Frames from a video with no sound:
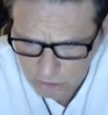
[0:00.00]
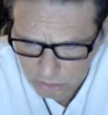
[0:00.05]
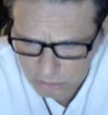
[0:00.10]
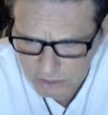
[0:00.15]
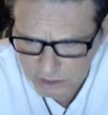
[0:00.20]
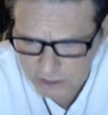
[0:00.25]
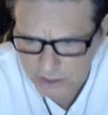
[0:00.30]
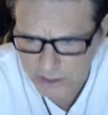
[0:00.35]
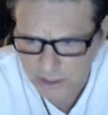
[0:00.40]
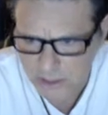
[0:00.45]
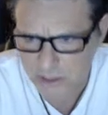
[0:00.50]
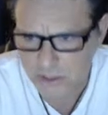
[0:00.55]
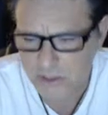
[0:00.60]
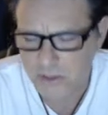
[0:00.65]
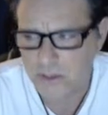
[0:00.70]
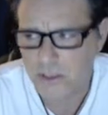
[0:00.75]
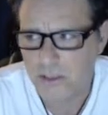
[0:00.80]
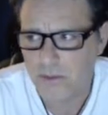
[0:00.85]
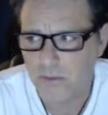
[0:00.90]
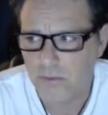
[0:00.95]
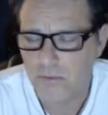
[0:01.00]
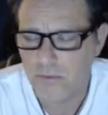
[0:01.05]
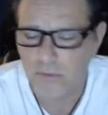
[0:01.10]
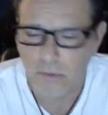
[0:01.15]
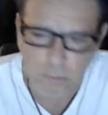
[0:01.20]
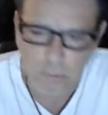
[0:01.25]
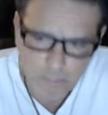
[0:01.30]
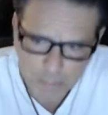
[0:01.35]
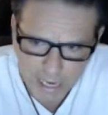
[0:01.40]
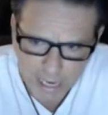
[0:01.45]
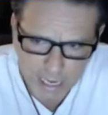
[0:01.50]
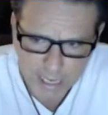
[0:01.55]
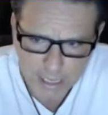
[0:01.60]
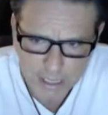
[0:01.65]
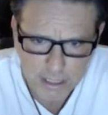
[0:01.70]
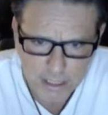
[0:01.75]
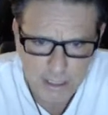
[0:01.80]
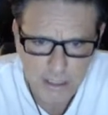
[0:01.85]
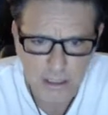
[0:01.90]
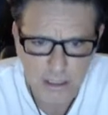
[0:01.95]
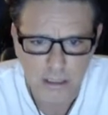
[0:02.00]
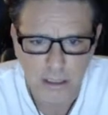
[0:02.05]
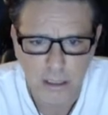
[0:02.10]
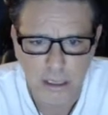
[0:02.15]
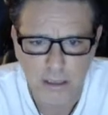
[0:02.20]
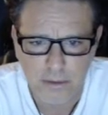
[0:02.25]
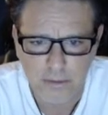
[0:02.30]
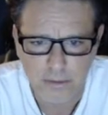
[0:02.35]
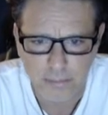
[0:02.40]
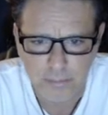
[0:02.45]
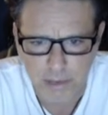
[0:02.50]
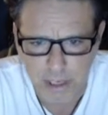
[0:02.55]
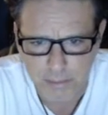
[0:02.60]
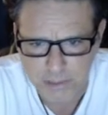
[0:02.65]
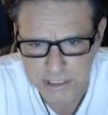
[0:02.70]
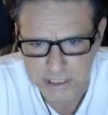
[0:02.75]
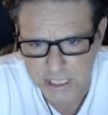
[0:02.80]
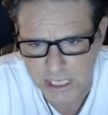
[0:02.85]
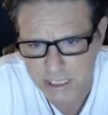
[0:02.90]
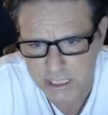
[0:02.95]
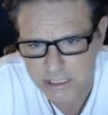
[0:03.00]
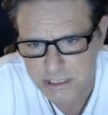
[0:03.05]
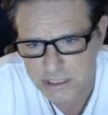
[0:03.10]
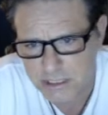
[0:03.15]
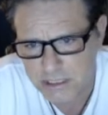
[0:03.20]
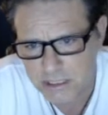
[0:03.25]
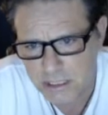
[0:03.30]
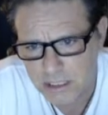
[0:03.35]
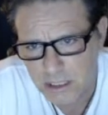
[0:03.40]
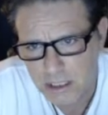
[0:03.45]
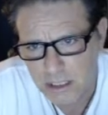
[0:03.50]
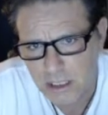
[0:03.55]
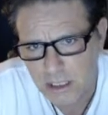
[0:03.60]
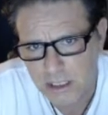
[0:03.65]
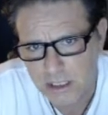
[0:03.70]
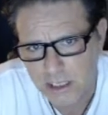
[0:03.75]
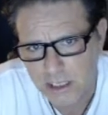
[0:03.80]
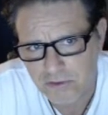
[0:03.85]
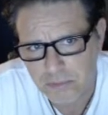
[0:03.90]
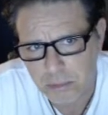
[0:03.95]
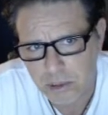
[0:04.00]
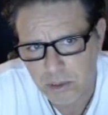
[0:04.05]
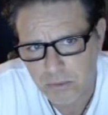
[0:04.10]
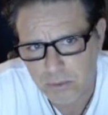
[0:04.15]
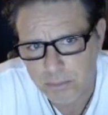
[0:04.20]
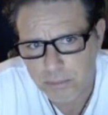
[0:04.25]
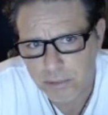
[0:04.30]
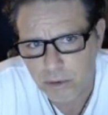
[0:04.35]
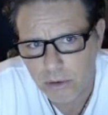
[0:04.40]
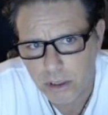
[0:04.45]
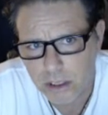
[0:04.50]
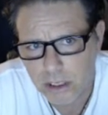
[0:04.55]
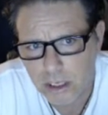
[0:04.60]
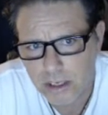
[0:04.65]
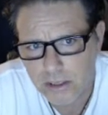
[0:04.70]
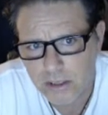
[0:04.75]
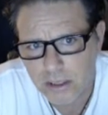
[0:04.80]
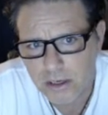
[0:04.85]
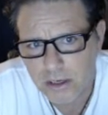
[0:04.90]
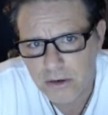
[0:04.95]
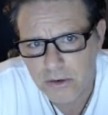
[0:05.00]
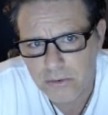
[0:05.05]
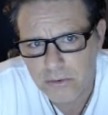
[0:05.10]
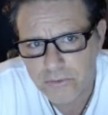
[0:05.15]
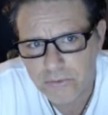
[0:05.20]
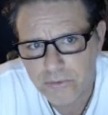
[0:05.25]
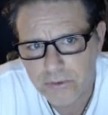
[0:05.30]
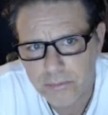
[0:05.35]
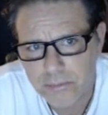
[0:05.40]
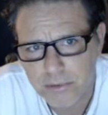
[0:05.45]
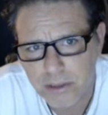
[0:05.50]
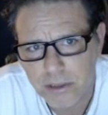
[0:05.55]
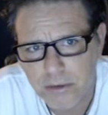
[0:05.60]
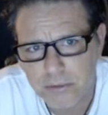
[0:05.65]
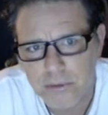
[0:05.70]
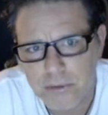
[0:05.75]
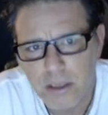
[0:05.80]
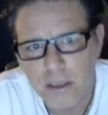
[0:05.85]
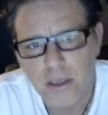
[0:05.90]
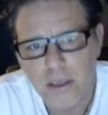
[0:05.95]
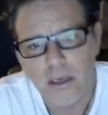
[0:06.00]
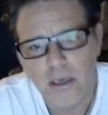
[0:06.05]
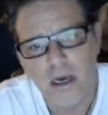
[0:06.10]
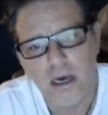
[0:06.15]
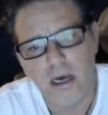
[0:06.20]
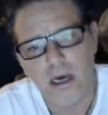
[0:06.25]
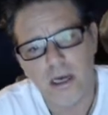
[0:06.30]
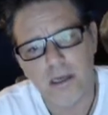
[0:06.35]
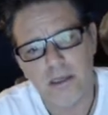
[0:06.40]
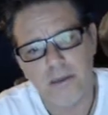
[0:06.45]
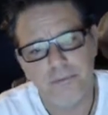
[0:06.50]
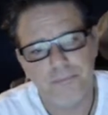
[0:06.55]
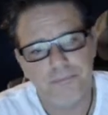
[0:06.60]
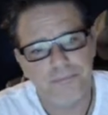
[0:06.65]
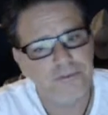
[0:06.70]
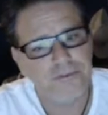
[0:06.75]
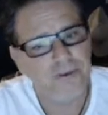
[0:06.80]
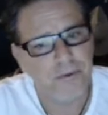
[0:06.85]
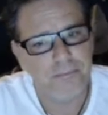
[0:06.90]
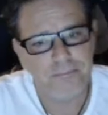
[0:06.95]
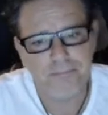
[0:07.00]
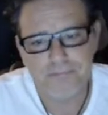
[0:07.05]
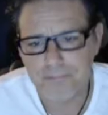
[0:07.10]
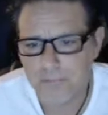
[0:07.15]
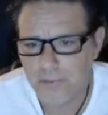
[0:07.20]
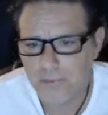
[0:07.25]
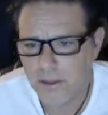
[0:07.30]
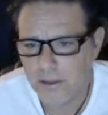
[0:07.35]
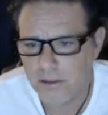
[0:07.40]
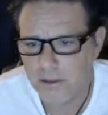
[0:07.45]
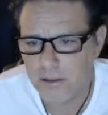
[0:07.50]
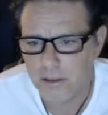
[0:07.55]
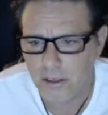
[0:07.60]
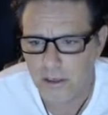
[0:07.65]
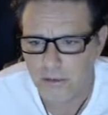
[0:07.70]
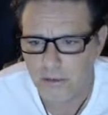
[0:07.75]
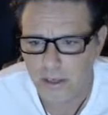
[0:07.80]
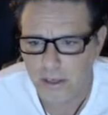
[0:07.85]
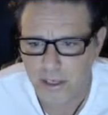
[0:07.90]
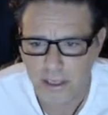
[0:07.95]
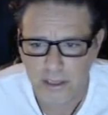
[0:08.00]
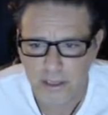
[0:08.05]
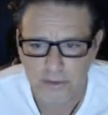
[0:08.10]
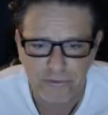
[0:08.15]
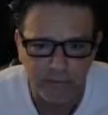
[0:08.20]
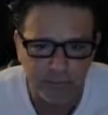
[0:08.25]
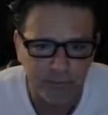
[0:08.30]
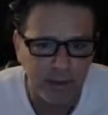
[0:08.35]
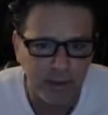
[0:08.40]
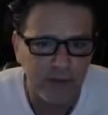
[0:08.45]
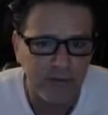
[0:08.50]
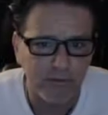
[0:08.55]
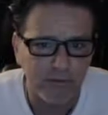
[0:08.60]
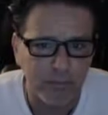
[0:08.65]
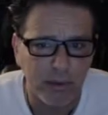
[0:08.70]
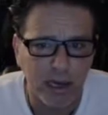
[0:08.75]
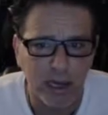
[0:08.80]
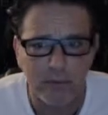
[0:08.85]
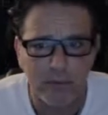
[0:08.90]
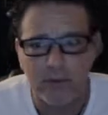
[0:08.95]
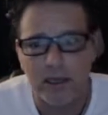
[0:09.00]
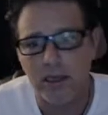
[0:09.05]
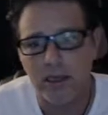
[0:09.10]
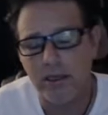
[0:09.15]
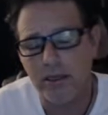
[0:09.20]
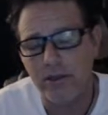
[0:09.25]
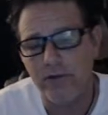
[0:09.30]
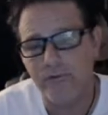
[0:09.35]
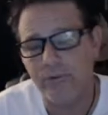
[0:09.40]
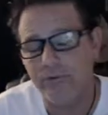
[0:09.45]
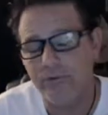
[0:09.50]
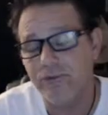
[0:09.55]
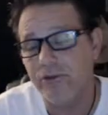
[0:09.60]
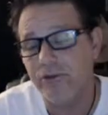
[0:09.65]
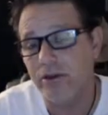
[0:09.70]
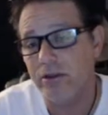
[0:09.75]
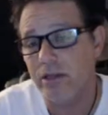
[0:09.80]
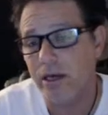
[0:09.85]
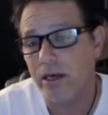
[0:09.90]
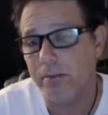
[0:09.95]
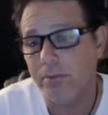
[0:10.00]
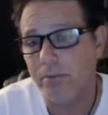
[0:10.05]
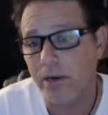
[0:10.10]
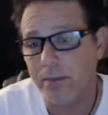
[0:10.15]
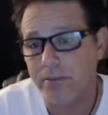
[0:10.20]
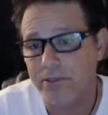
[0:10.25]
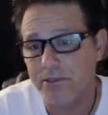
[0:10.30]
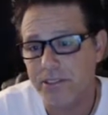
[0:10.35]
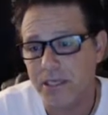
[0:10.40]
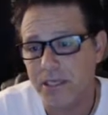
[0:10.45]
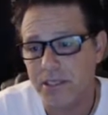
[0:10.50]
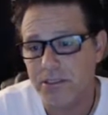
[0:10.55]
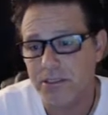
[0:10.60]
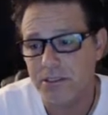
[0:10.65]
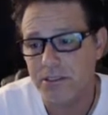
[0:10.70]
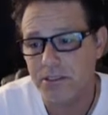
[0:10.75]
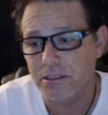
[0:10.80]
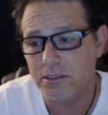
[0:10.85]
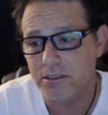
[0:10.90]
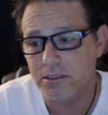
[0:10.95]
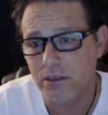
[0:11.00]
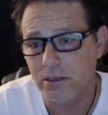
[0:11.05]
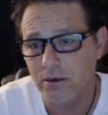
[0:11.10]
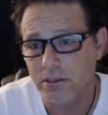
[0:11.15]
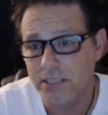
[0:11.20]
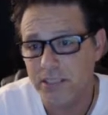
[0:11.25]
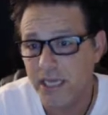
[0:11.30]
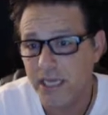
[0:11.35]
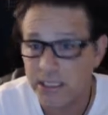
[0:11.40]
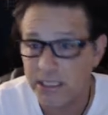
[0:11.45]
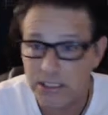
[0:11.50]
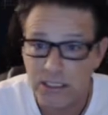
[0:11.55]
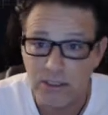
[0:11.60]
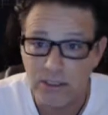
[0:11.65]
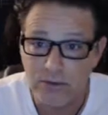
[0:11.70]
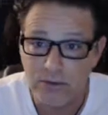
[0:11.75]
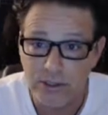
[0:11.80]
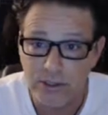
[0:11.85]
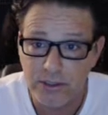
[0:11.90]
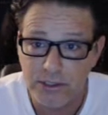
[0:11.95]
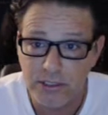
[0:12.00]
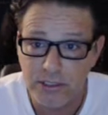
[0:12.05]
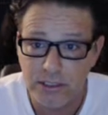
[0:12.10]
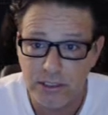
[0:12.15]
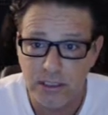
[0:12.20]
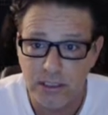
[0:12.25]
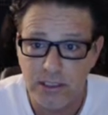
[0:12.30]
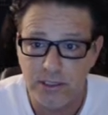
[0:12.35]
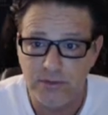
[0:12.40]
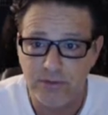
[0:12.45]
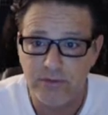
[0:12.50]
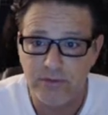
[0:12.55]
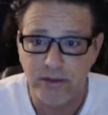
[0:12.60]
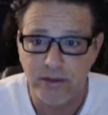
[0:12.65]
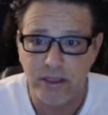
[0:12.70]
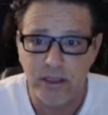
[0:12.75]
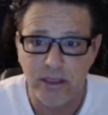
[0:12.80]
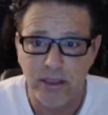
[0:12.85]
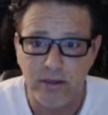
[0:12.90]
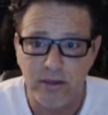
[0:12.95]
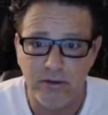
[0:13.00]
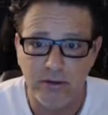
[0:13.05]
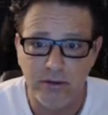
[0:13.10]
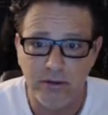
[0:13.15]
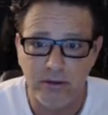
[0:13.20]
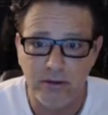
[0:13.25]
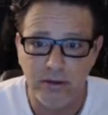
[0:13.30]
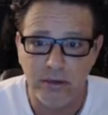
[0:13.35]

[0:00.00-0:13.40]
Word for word: school districts roll back uh, their property taxes, and that's being reported out of the Herald Tribune. Uh, so, you know, I guess base bottom line is we've seen a lot of property taxes or tax increases, and